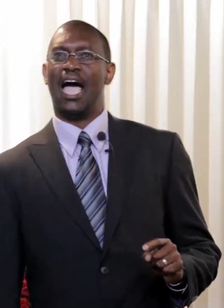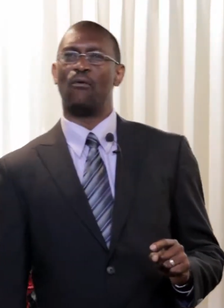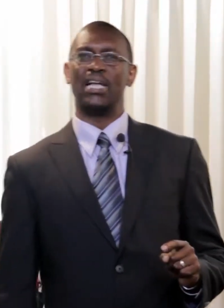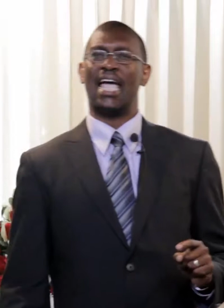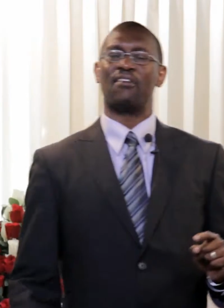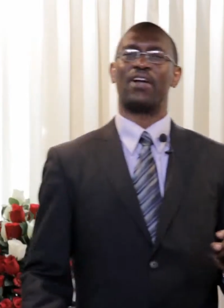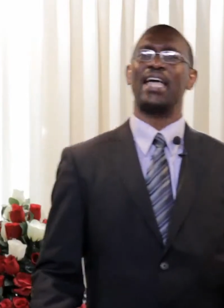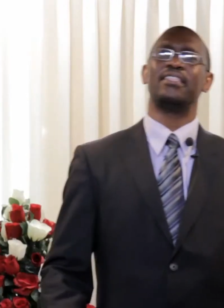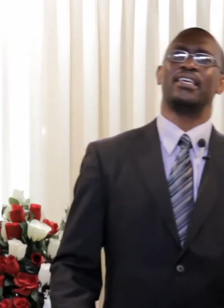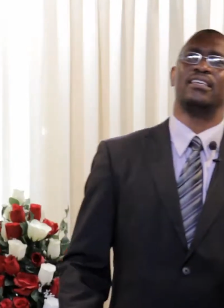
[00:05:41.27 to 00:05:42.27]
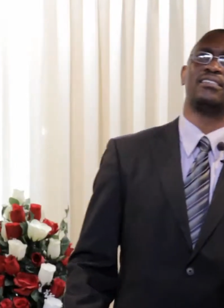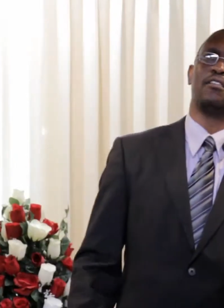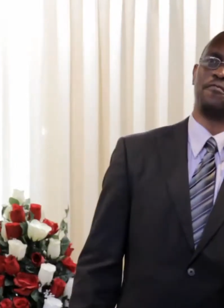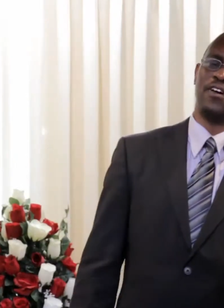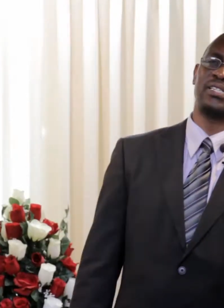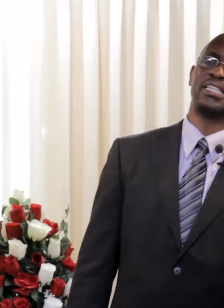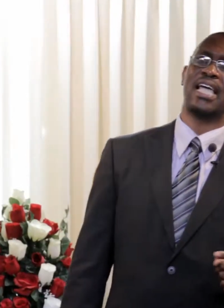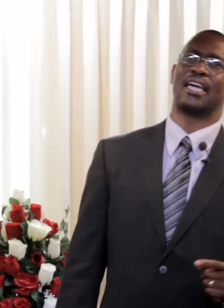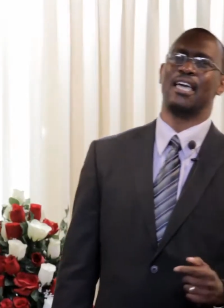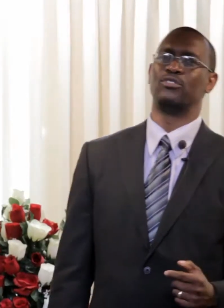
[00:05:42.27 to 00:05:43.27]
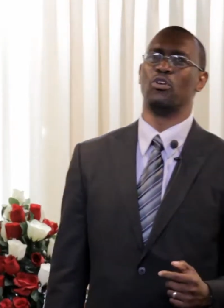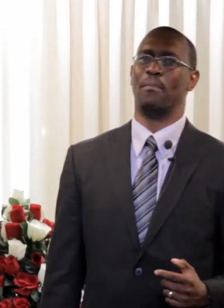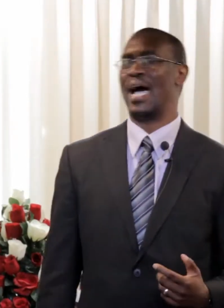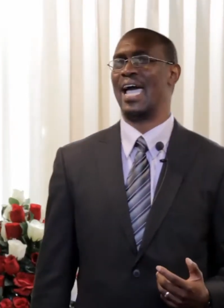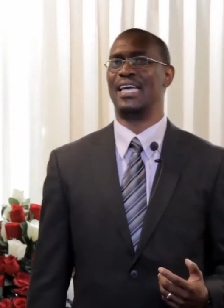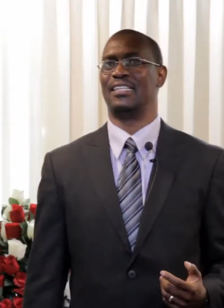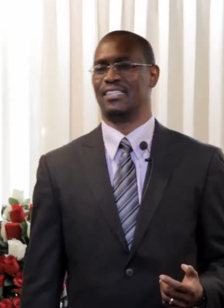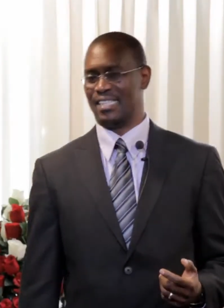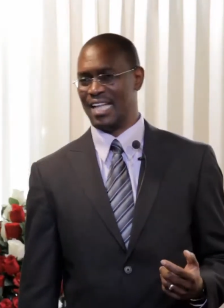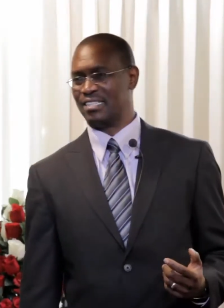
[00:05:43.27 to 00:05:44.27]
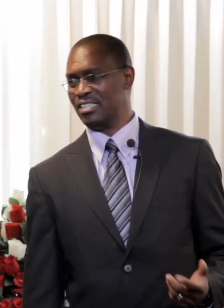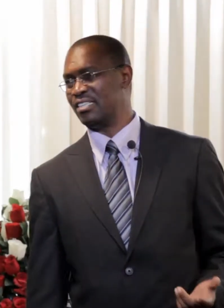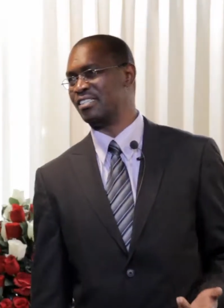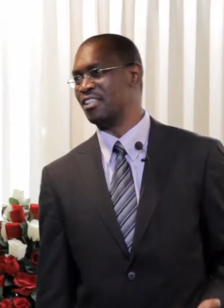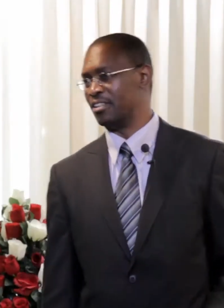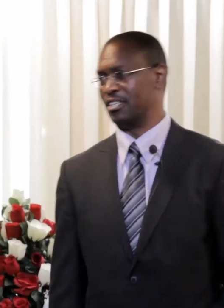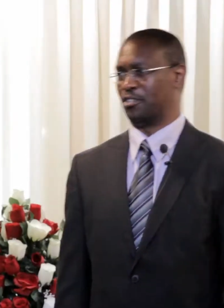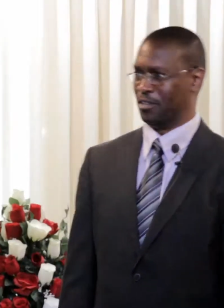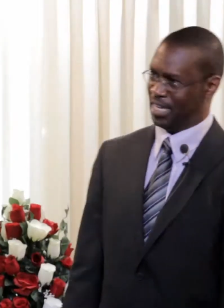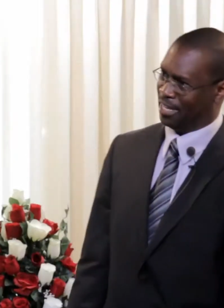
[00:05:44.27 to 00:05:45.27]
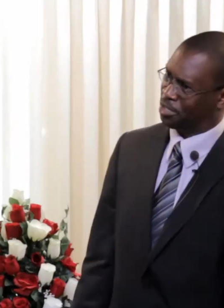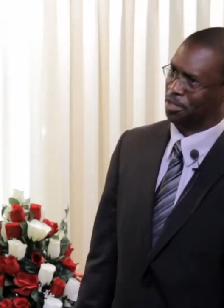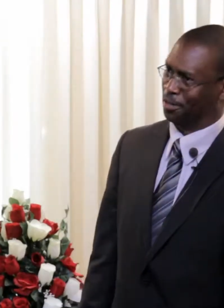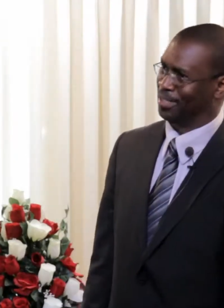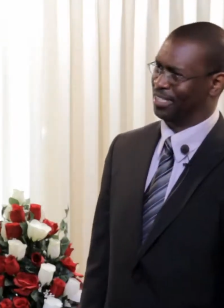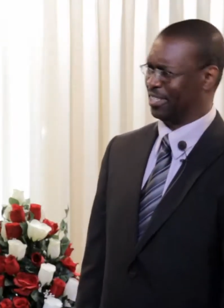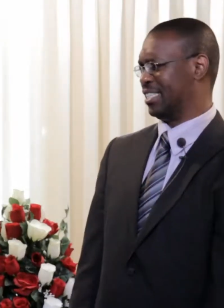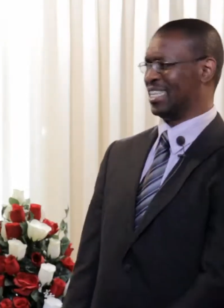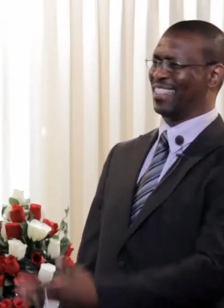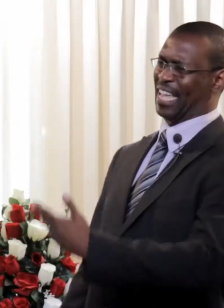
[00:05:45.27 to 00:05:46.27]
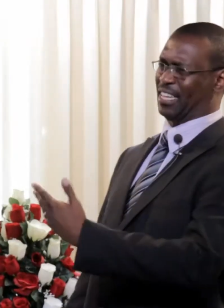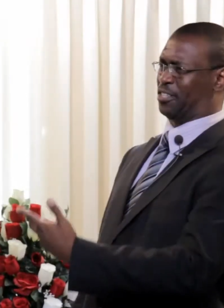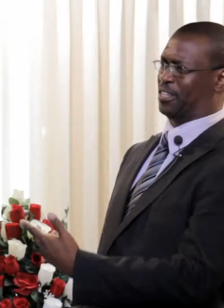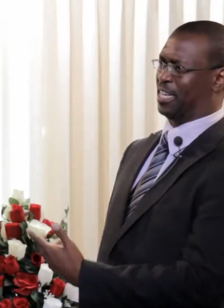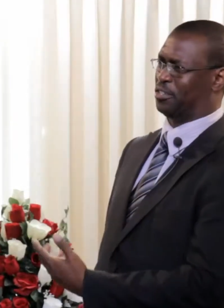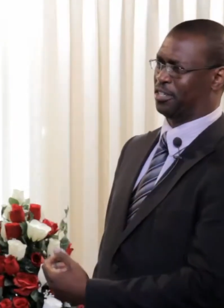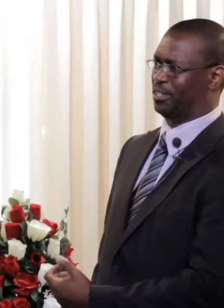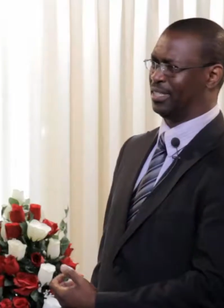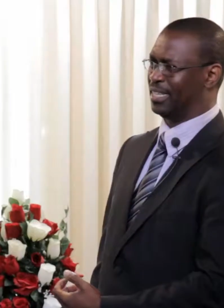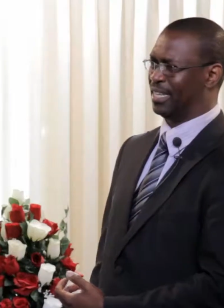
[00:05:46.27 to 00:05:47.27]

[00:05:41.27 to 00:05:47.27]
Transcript: And when I read this, the first thing that came to mind is that this is not a suggestion. Does it sound like a suggestion?